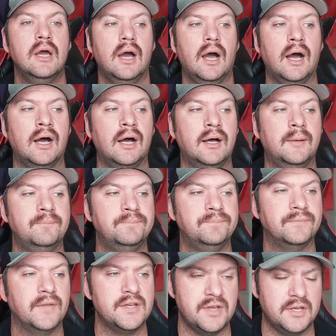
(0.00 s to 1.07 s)

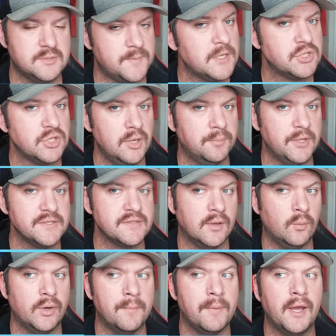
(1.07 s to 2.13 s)
um, especially in a place like
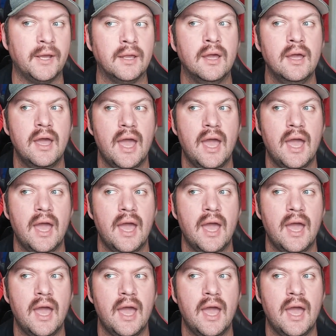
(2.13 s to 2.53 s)
Winnipeg.